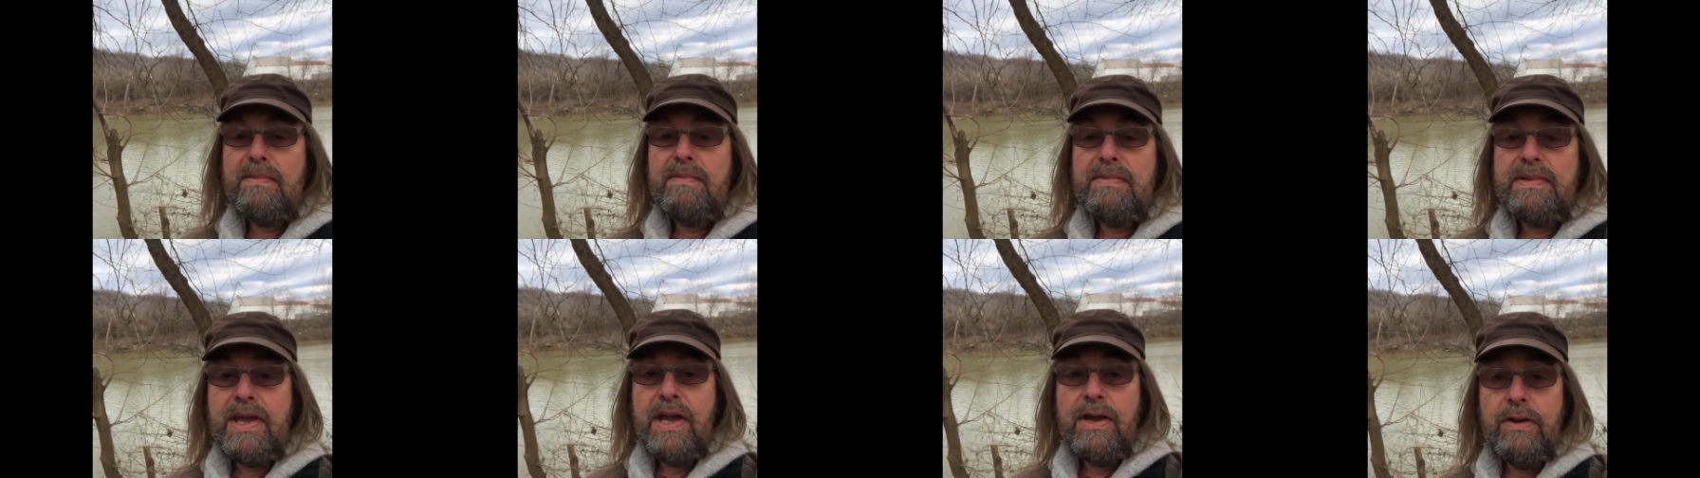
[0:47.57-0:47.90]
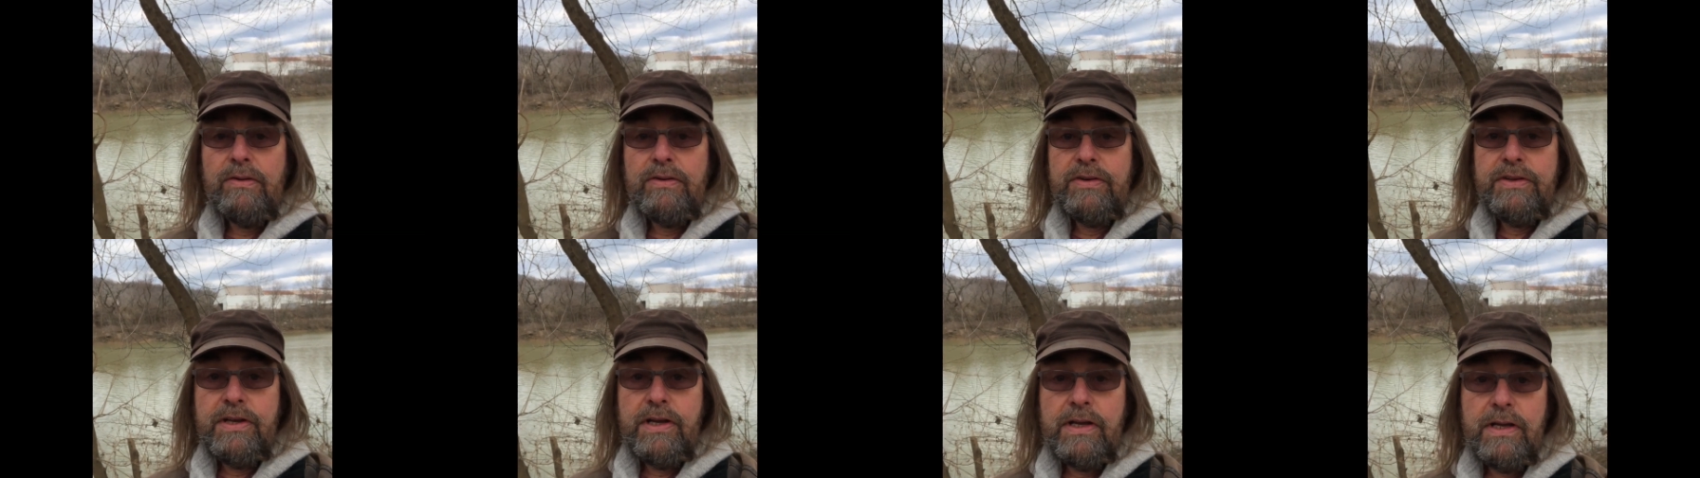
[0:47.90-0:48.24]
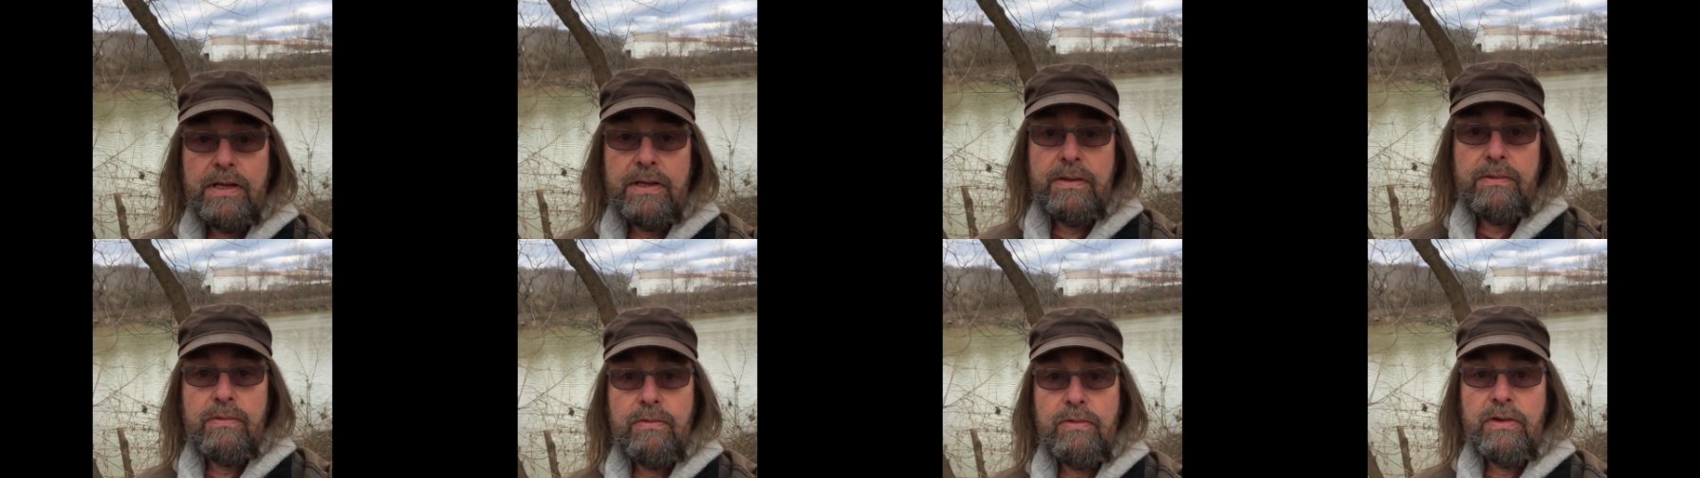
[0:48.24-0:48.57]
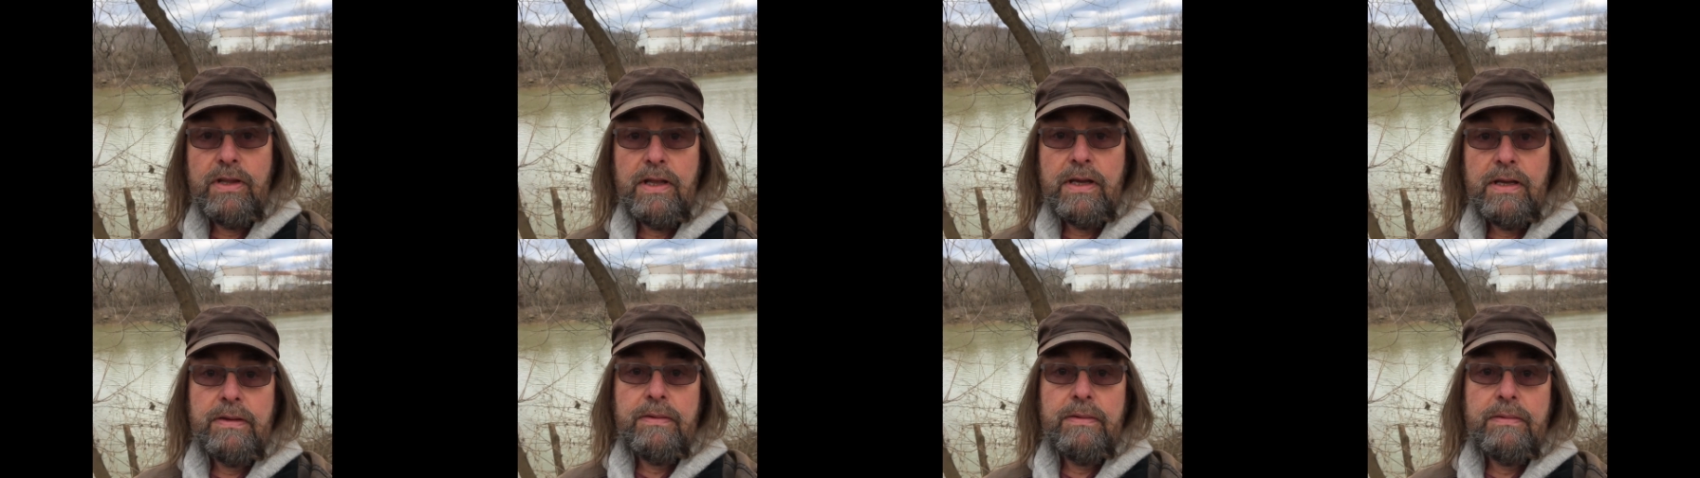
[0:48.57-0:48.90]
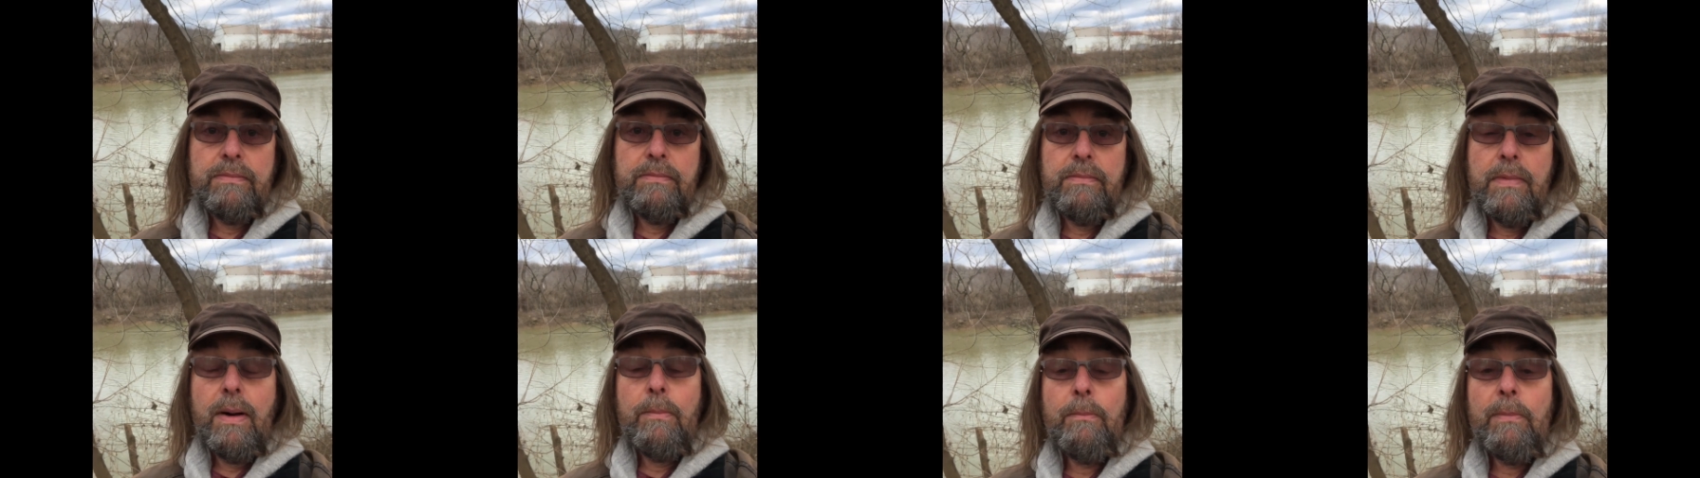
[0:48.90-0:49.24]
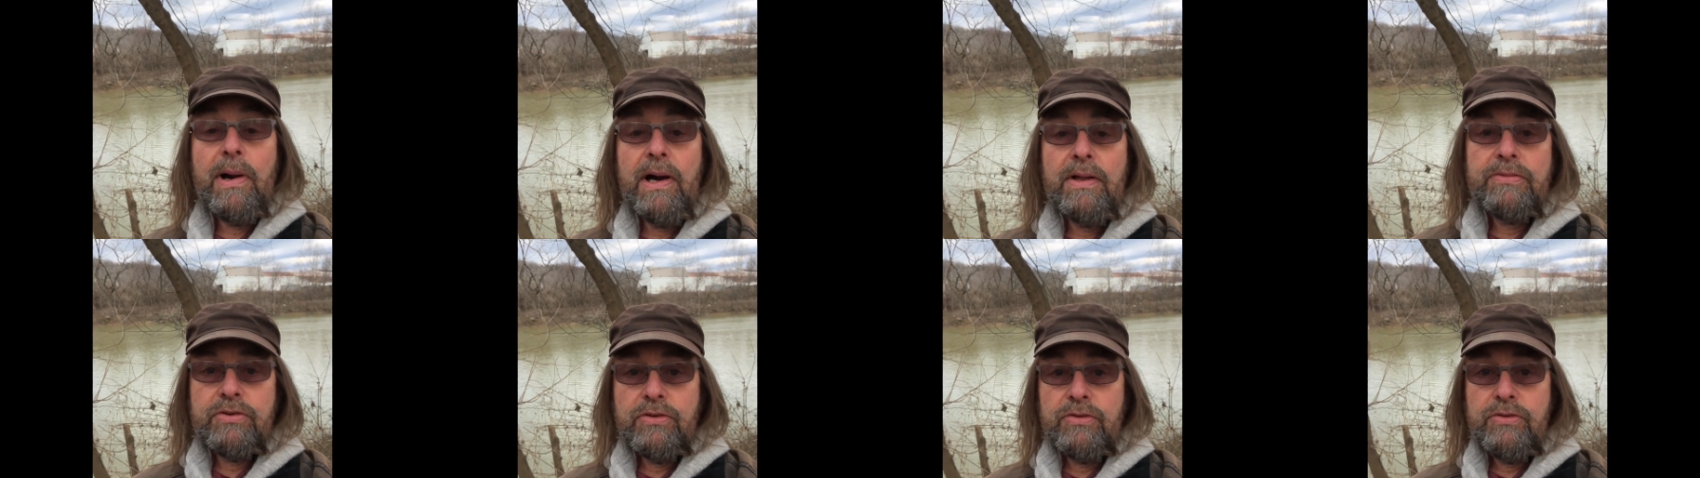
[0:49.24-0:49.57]
guaranteed within a
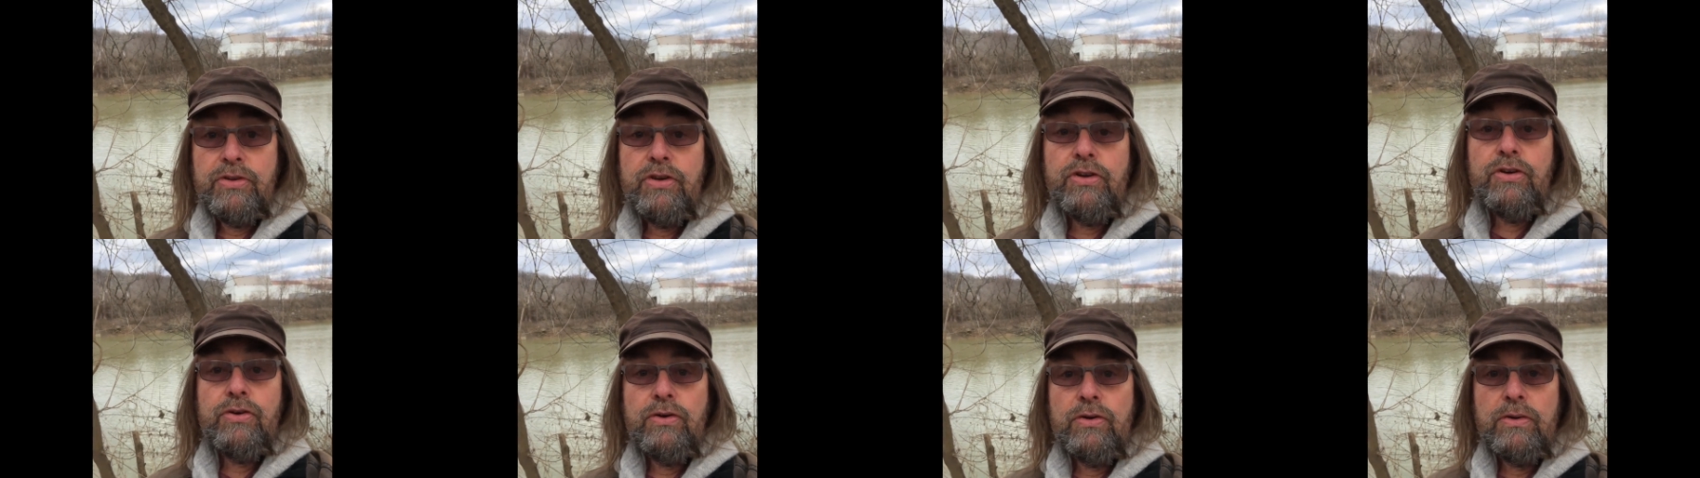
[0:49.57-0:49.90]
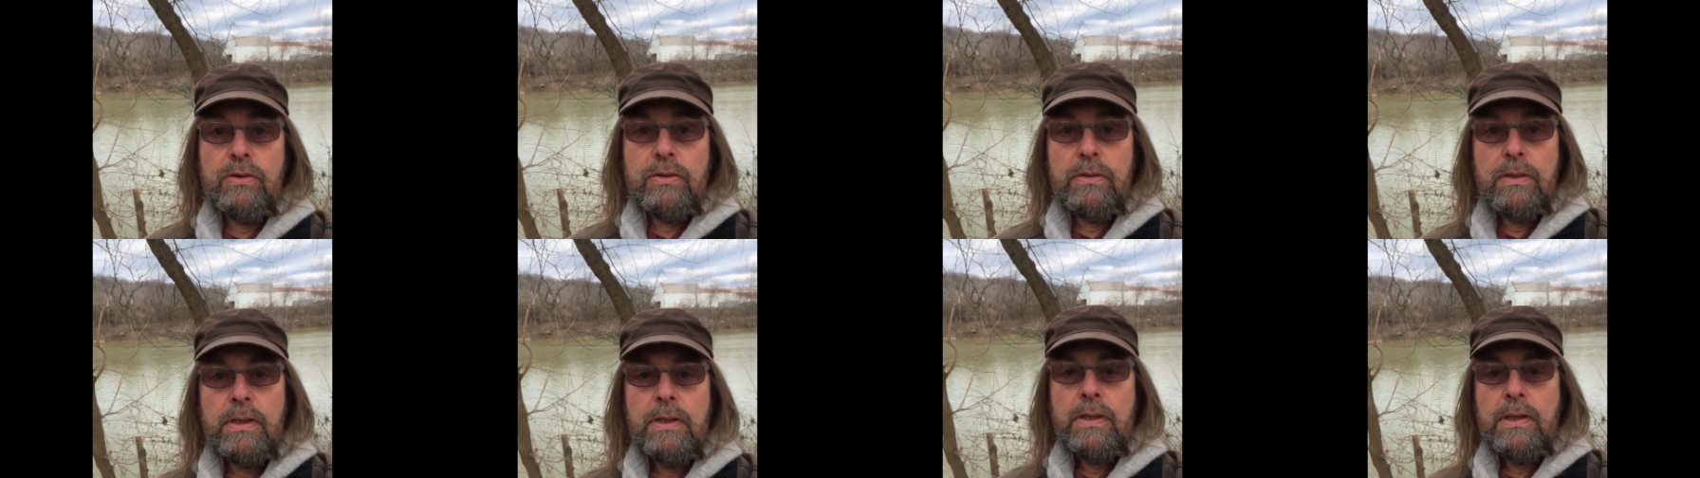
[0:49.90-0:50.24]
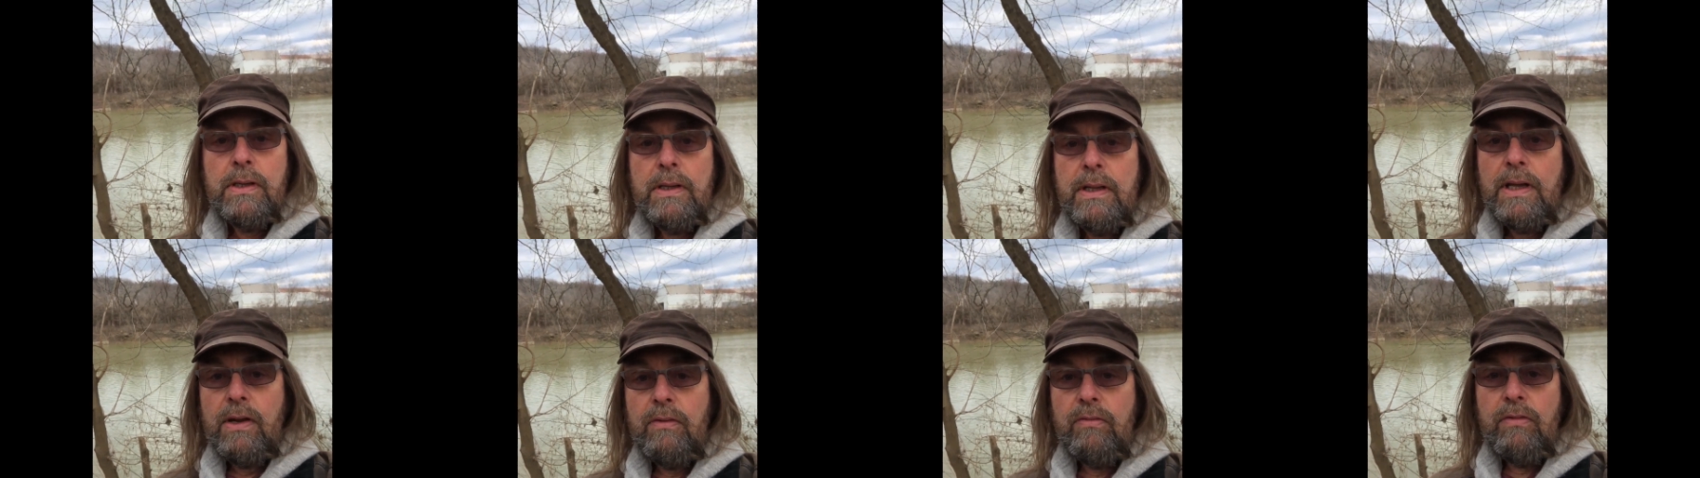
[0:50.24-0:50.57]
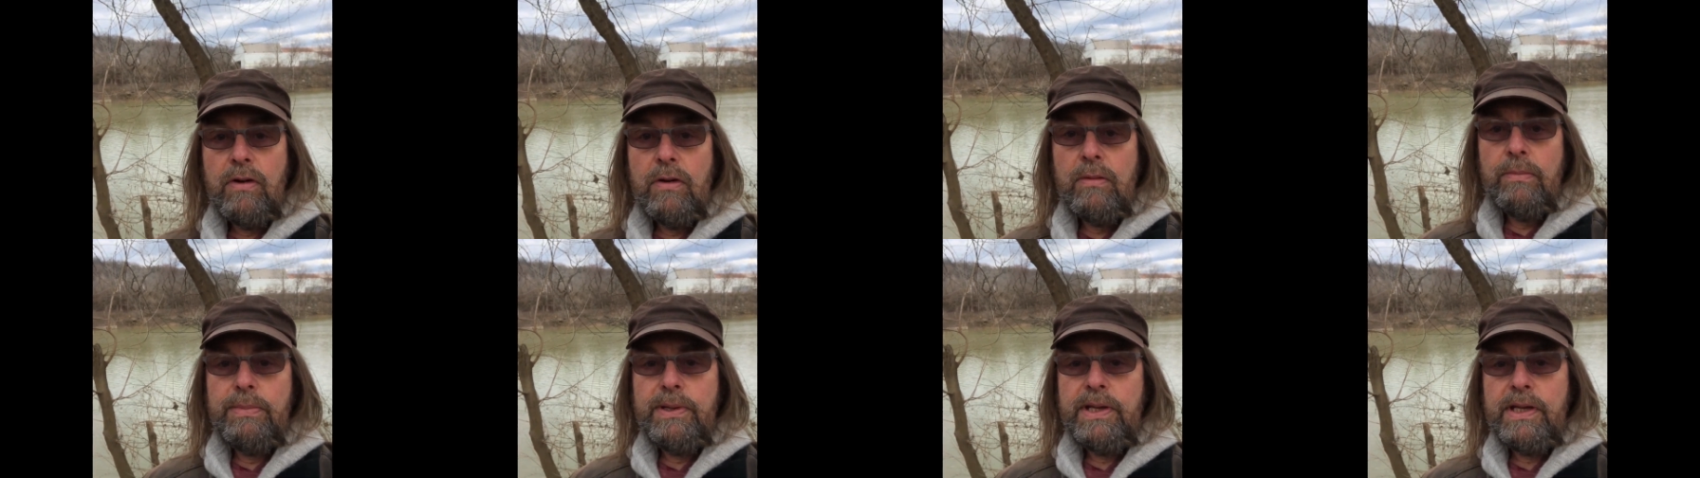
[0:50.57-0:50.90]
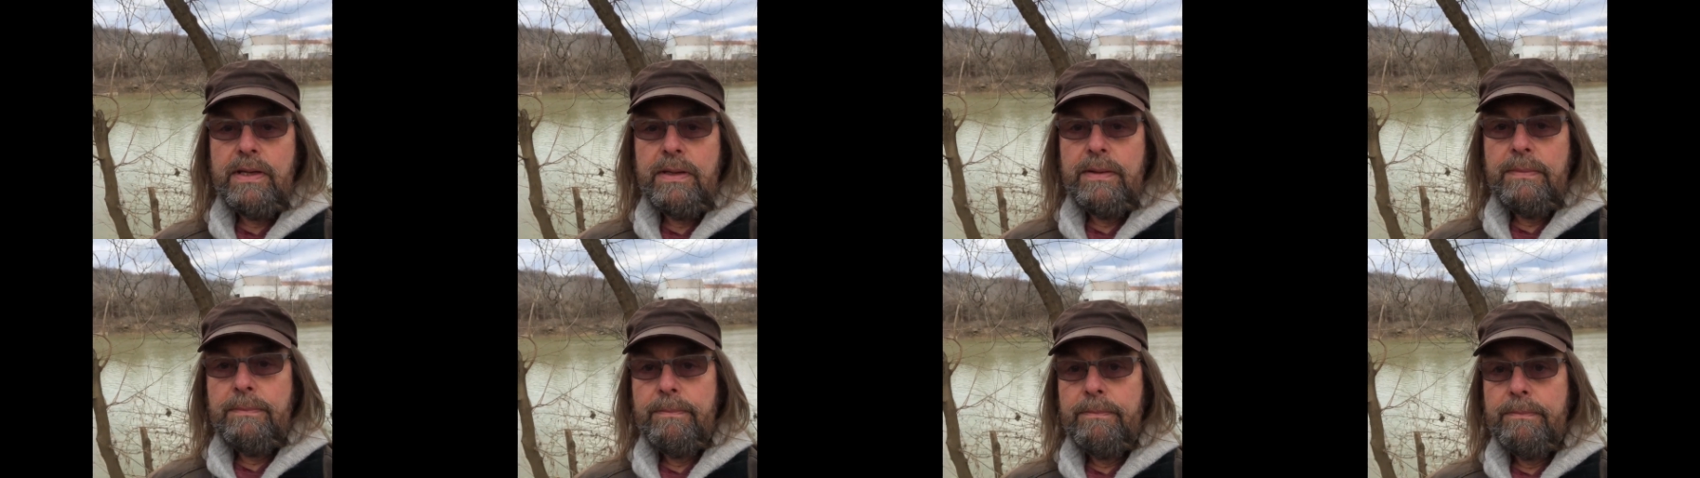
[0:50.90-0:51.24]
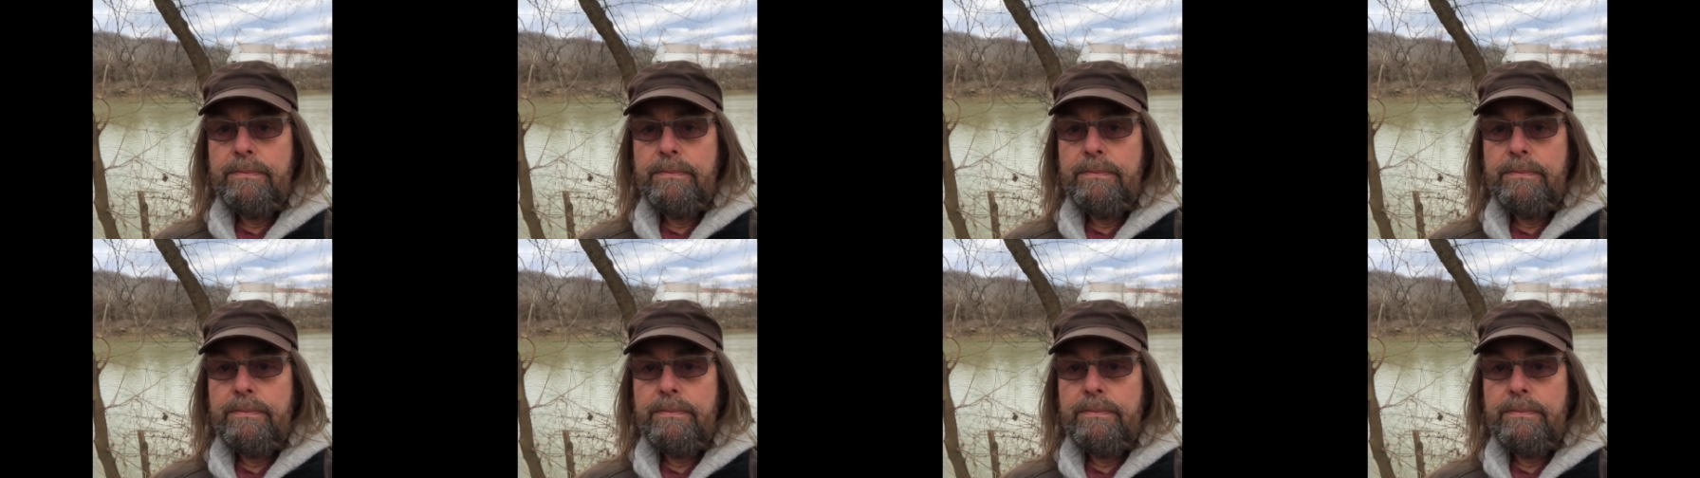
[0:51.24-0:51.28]
month or two it will be